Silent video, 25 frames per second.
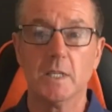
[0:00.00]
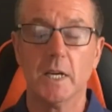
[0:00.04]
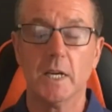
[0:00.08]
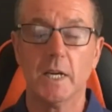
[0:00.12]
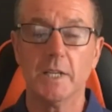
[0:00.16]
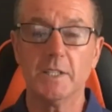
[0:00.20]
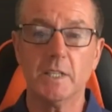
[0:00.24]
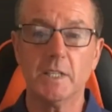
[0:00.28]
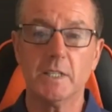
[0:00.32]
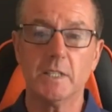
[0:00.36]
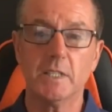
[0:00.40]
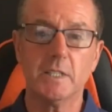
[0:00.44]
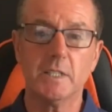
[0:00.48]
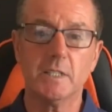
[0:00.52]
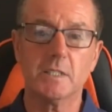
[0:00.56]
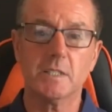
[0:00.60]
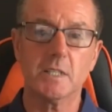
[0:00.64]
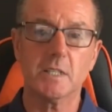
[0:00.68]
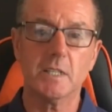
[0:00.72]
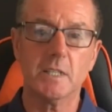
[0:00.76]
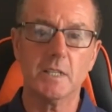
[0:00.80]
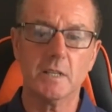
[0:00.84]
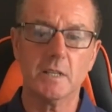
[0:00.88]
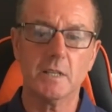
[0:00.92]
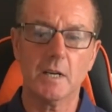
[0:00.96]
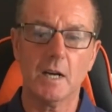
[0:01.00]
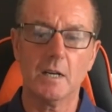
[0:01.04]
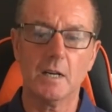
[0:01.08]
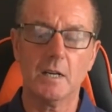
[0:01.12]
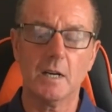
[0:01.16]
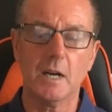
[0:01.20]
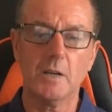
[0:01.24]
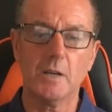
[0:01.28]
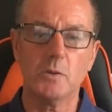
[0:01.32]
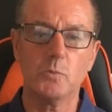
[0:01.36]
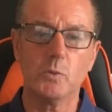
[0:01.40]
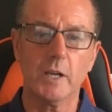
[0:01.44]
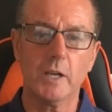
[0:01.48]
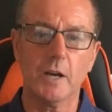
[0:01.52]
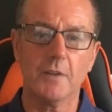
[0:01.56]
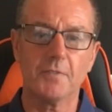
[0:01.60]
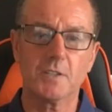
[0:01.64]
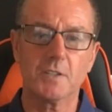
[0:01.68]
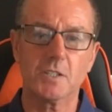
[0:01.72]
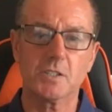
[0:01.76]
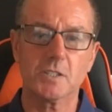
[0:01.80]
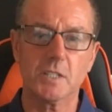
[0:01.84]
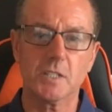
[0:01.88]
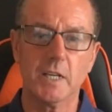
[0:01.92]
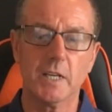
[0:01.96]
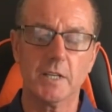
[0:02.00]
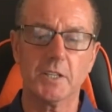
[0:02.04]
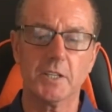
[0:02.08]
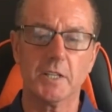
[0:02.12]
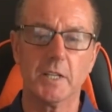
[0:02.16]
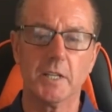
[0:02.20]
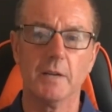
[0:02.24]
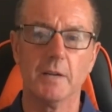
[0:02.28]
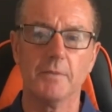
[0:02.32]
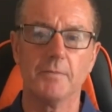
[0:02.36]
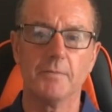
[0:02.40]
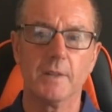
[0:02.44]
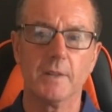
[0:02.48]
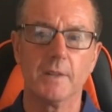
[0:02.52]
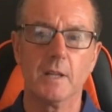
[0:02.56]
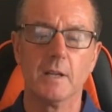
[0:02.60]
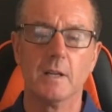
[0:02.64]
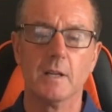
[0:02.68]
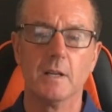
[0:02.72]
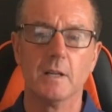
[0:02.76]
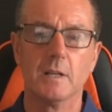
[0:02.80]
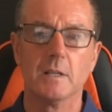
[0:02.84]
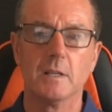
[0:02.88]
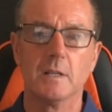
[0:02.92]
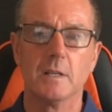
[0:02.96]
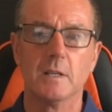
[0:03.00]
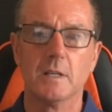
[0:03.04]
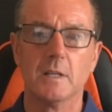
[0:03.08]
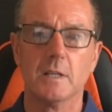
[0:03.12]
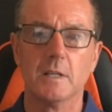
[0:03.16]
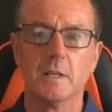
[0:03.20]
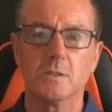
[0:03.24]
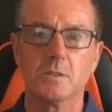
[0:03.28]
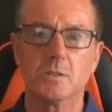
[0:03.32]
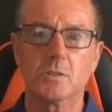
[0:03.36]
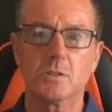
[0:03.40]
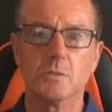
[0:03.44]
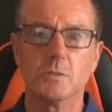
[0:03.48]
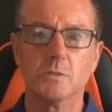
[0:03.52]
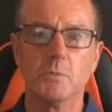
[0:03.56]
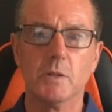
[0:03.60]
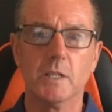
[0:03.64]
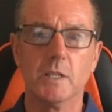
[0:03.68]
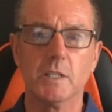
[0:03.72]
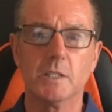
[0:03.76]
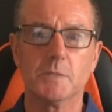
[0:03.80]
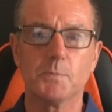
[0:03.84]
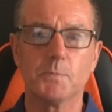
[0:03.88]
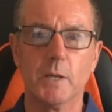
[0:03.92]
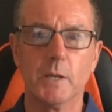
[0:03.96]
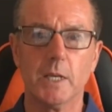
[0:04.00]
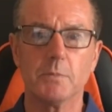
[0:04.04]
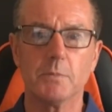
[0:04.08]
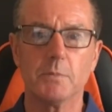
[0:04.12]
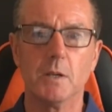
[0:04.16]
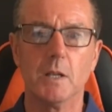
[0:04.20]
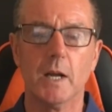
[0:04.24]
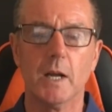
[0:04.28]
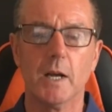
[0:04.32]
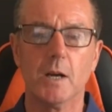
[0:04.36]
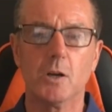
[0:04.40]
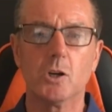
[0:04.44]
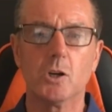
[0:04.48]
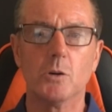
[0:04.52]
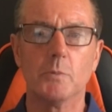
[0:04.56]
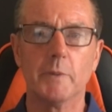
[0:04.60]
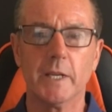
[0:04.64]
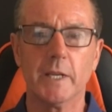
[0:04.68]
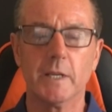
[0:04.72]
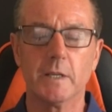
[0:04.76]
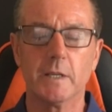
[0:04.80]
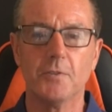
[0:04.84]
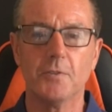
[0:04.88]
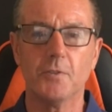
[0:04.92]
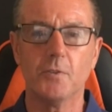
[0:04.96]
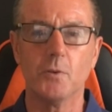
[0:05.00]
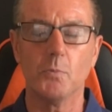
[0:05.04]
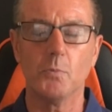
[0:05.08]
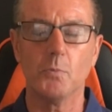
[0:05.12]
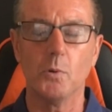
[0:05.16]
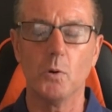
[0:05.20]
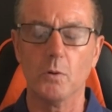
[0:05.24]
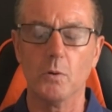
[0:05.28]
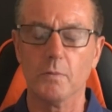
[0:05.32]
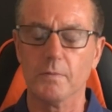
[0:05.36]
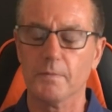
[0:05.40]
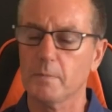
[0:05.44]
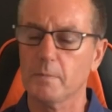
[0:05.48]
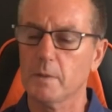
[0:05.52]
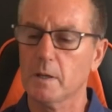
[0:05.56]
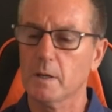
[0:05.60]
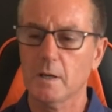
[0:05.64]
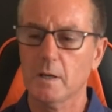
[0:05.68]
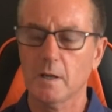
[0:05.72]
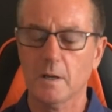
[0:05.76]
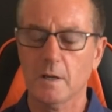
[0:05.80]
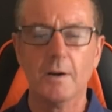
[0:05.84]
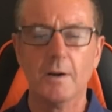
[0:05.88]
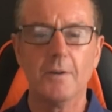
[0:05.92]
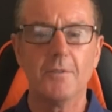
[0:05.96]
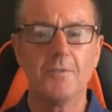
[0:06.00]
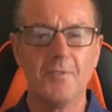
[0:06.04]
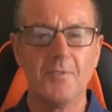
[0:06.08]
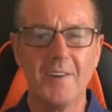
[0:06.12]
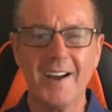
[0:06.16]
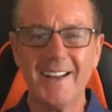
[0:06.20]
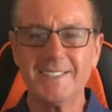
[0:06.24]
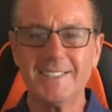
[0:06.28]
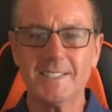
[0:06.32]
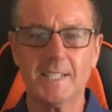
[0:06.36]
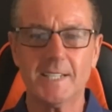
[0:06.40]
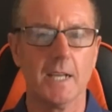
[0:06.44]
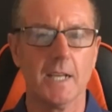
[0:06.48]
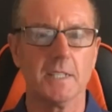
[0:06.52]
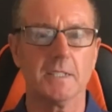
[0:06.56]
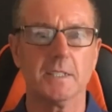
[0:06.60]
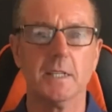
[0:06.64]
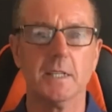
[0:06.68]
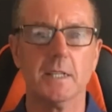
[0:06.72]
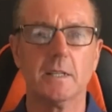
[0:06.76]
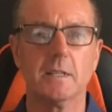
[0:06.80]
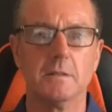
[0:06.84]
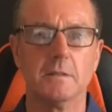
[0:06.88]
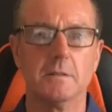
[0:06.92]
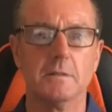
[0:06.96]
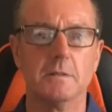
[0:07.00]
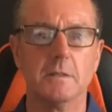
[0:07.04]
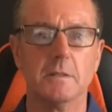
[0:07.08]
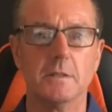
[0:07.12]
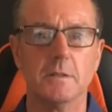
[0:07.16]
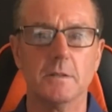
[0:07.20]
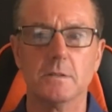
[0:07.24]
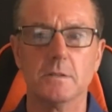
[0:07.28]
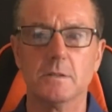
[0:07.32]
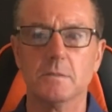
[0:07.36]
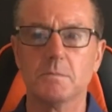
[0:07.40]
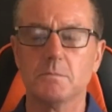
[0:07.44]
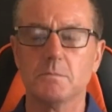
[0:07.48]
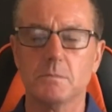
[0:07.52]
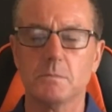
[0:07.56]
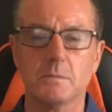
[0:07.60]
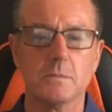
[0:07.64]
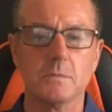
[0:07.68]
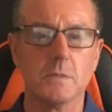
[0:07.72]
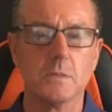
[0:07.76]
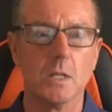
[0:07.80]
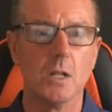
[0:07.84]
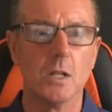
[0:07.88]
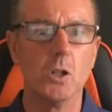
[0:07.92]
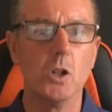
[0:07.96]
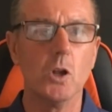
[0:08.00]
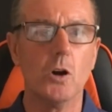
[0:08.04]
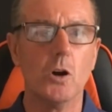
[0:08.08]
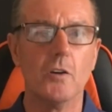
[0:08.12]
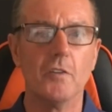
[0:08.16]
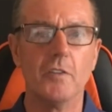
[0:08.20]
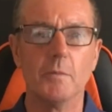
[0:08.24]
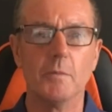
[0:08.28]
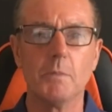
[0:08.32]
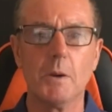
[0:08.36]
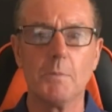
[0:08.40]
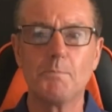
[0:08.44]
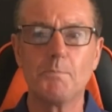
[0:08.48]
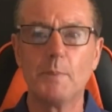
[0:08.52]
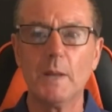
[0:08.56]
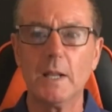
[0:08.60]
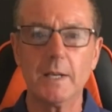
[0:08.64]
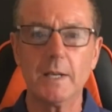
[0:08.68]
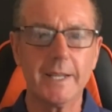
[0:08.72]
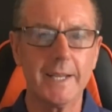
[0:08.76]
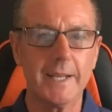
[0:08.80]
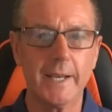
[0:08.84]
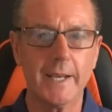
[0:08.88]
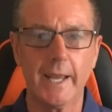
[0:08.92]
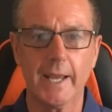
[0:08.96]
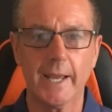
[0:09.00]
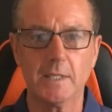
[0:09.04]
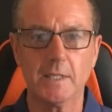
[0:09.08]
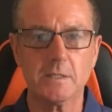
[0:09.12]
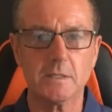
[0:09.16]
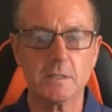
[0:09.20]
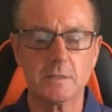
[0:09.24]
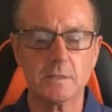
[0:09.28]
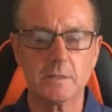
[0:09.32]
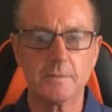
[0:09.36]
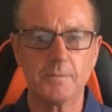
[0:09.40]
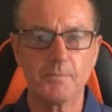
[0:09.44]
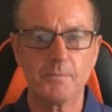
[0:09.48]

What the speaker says: And you see, I would have to say it here. Some of these people that are coming into football, fantastic. A lot of them are billionaires.